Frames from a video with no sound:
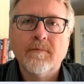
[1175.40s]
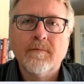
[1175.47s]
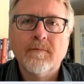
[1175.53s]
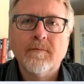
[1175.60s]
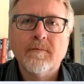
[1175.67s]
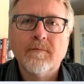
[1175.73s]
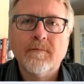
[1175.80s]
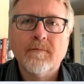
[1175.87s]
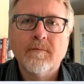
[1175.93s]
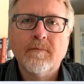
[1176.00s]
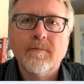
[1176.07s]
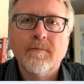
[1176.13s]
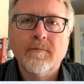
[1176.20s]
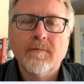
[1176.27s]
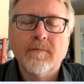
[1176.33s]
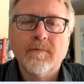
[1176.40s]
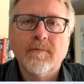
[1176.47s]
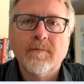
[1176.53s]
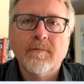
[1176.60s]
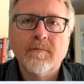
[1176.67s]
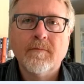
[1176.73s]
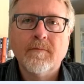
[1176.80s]

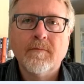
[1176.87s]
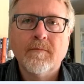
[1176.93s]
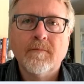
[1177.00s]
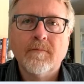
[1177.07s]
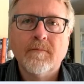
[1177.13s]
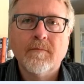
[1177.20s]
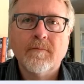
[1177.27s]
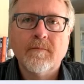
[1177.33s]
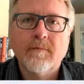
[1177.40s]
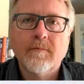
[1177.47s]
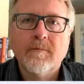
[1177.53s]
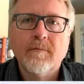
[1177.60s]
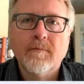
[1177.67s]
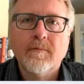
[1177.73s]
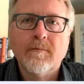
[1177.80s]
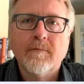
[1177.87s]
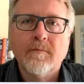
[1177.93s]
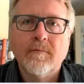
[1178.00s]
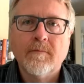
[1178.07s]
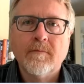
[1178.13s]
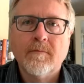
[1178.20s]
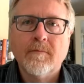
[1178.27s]

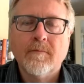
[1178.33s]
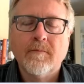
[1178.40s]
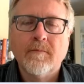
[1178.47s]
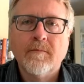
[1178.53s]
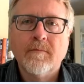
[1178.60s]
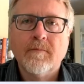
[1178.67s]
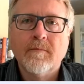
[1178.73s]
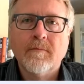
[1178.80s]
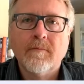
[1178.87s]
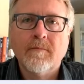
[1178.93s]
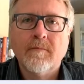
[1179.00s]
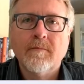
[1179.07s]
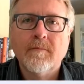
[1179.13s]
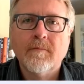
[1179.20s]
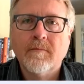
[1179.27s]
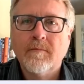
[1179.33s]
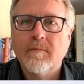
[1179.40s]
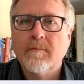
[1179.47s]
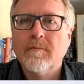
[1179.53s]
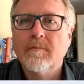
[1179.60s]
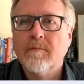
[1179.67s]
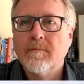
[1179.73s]

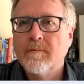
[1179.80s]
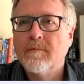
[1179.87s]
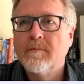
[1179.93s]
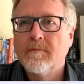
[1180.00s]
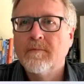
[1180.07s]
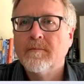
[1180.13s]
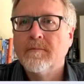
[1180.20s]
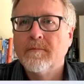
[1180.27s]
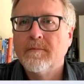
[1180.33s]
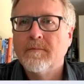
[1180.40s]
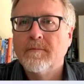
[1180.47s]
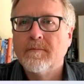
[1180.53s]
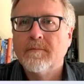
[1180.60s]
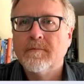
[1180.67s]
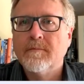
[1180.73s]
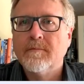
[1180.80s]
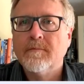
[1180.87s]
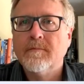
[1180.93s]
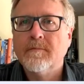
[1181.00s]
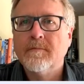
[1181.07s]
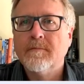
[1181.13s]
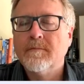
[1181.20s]

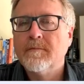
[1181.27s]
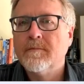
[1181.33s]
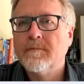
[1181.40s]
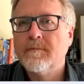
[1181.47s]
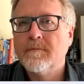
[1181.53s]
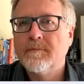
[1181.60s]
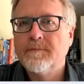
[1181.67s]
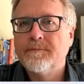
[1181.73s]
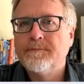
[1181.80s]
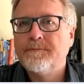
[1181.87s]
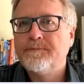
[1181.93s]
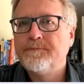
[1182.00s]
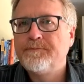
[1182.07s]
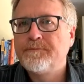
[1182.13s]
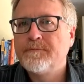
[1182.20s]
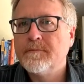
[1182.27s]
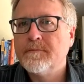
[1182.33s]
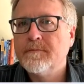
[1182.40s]
No words are spoken by the person on screen.